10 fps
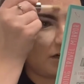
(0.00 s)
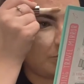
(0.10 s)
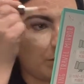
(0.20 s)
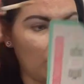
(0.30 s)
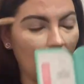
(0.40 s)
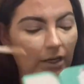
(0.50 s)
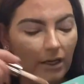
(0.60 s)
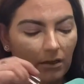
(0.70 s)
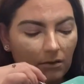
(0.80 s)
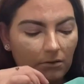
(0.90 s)
bought it,
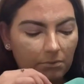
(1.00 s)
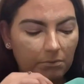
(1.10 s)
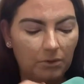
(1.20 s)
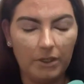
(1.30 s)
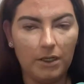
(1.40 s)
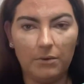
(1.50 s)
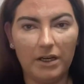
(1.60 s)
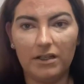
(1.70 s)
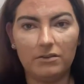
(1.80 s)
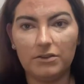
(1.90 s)
I've put it away
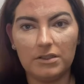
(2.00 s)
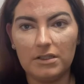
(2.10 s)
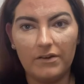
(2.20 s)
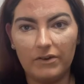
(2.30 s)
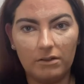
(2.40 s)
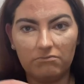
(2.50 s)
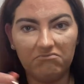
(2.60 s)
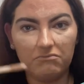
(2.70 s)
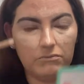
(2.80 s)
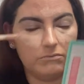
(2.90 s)
and just never
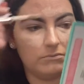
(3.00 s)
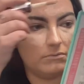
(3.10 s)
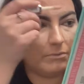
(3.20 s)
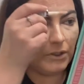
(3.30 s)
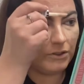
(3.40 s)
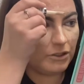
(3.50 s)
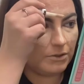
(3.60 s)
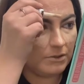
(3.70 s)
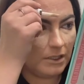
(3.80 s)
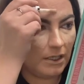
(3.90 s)
bothered
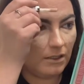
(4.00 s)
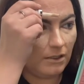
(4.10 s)
using it,